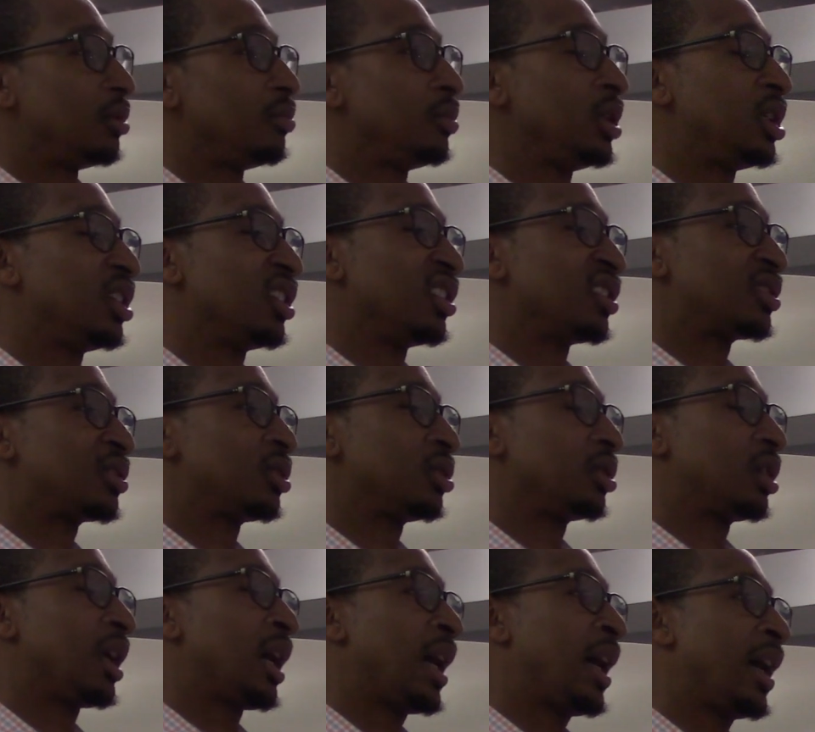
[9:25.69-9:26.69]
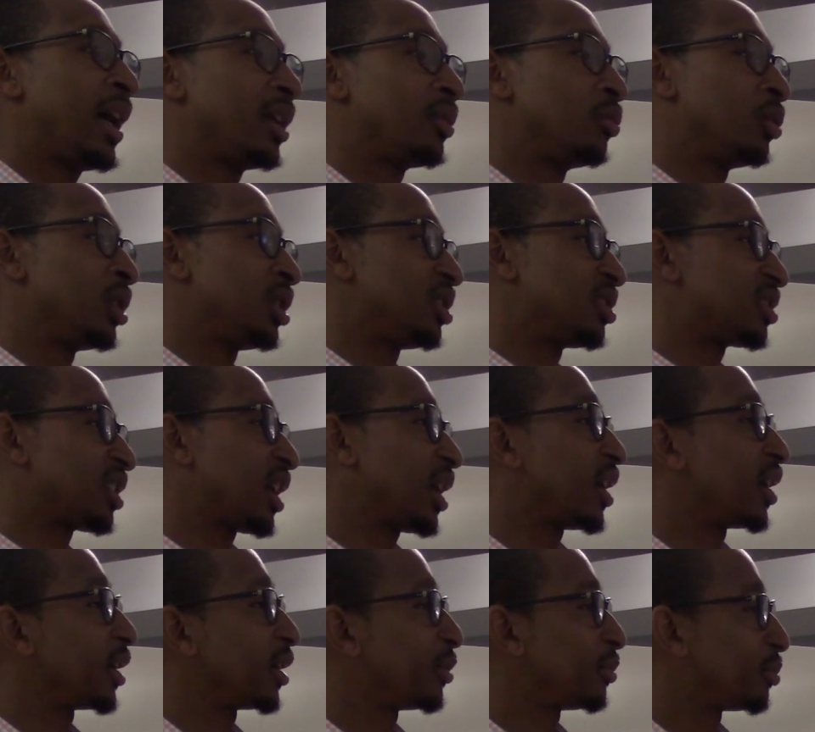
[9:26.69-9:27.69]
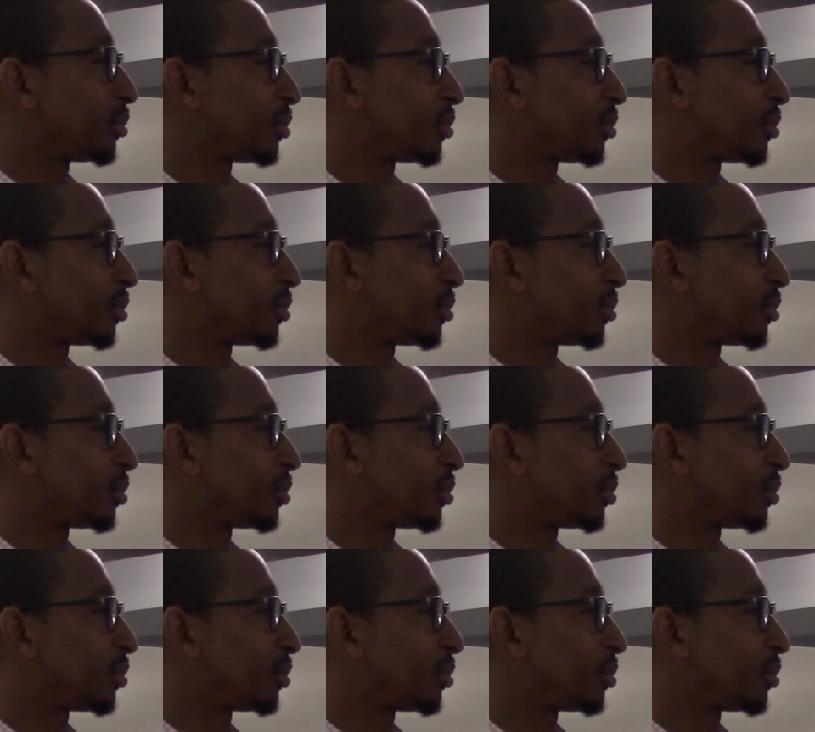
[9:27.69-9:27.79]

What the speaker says: Because to God, what is time?